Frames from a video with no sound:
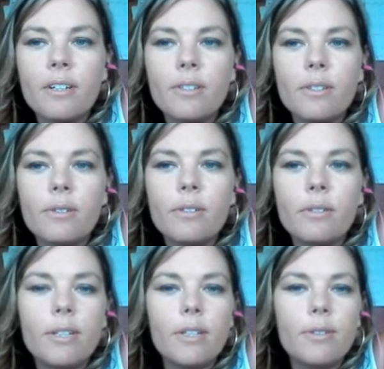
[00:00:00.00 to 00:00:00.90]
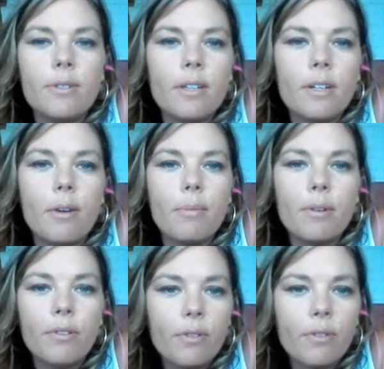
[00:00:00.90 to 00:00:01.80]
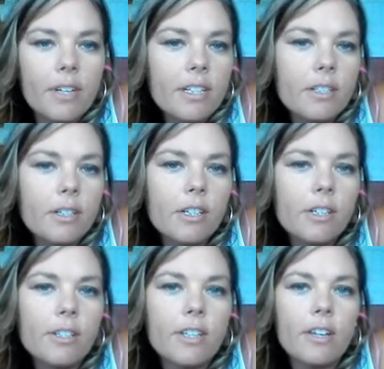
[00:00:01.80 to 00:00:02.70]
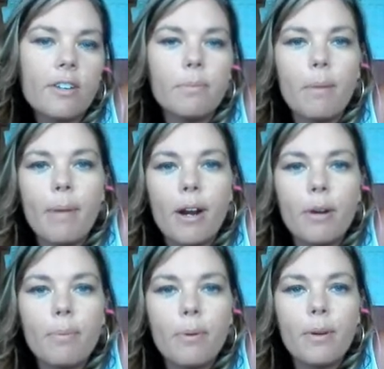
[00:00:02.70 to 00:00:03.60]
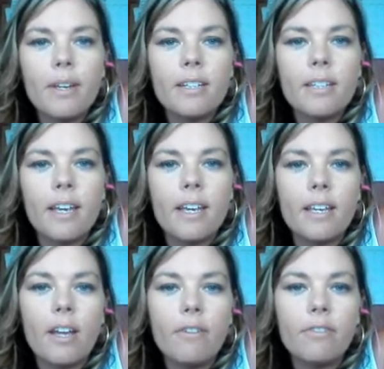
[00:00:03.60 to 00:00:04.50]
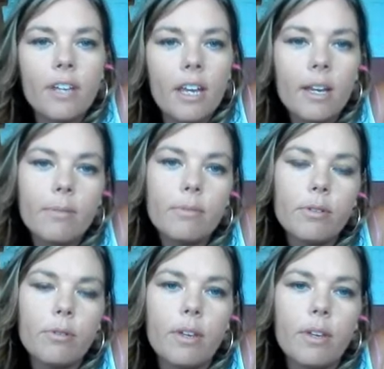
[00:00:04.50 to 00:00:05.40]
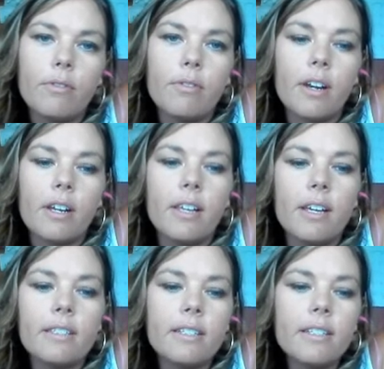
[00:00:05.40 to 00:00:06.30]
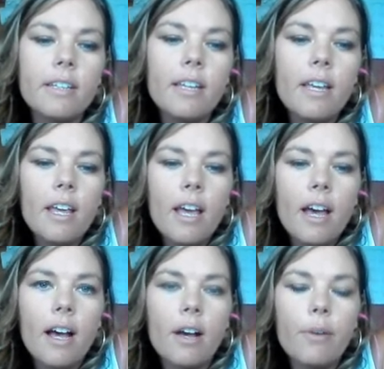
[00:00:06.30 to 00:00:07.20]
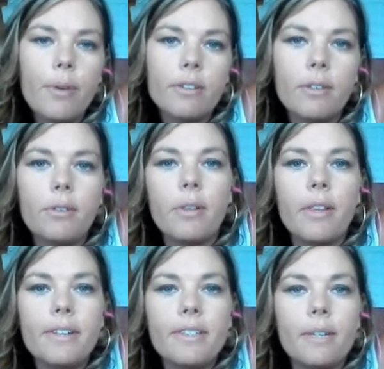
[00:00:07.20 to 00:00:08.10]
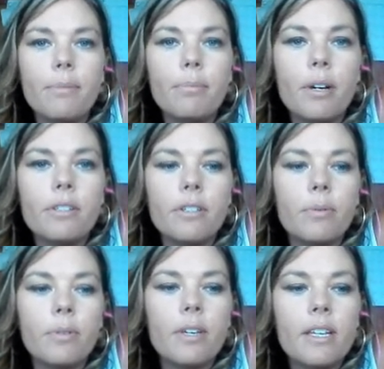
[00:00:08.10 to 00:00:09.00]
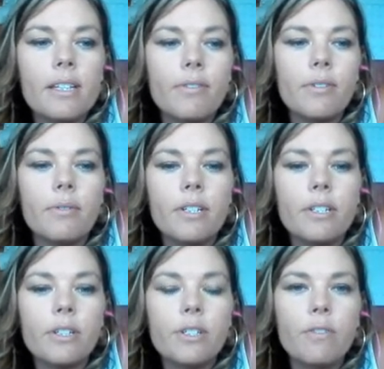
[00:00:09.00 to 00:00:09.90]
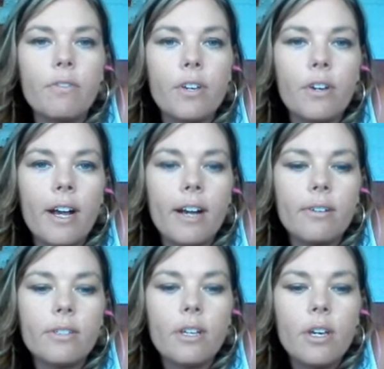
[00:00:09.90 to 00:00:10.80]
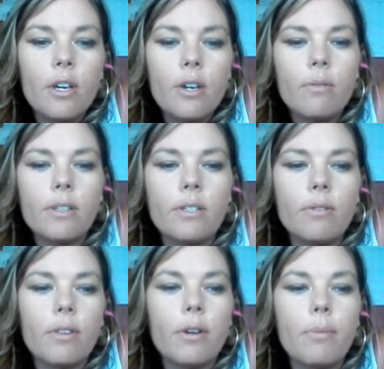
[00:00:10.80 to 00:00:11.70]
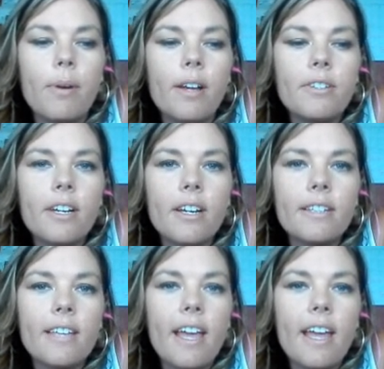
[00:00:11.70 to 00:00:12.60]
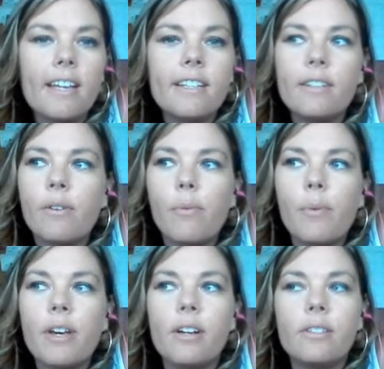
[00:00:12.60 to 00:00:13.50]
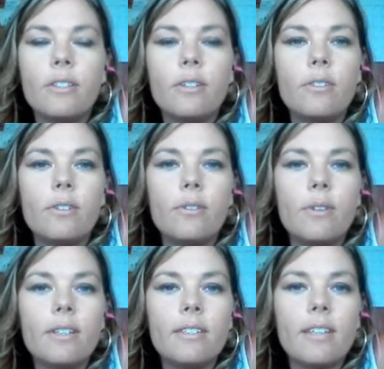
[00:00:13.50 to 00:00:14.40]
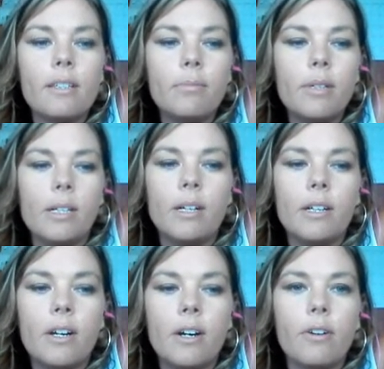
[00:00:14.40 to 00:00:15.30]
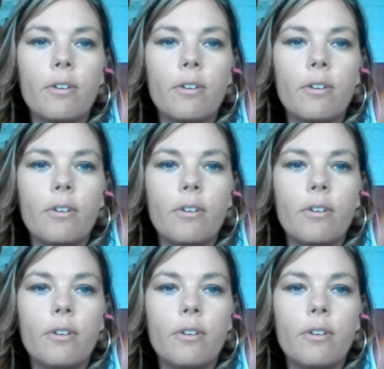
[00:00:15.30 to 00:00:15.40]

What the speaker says: our school. We use the Chromebooks for research. I use my PowerPoint and HoverCam to give direct lesson. We also do a lot of STEM projects where the kids have to research and figure out what to do on their projects, and we also do assessment on our